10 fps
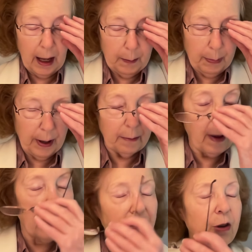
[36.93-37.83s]
But
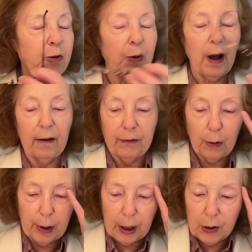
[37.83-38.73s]
Matthew
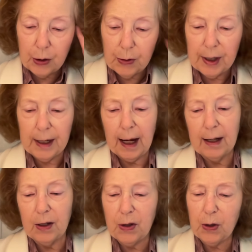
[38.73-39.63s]
12:42
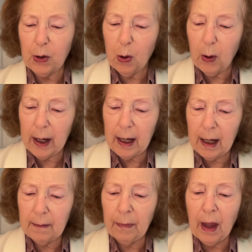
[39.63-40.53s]
states, "The
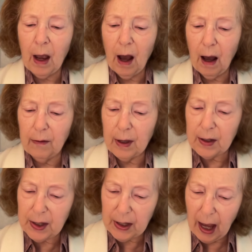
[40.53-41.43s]
queen of the
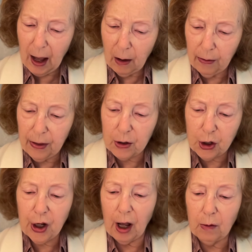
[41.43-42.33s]
south
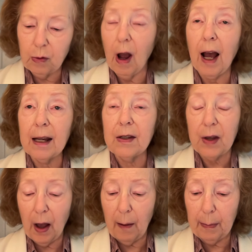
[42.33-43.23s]
shall rise
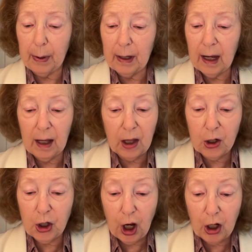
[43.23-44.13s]
up in the
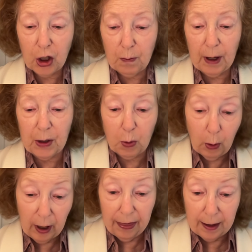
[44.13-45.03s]
judgment
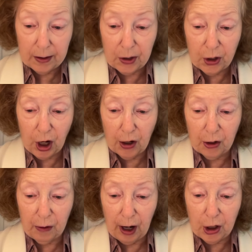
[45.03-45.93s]
with this
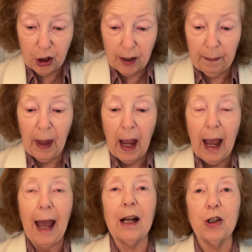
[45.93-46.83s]
generation
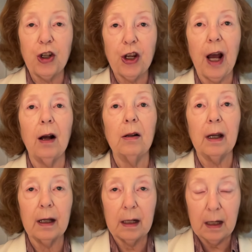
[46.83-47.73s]
and shall
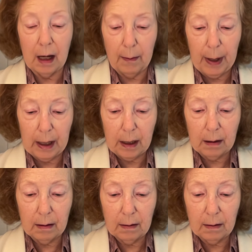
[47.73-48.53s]
condemn it.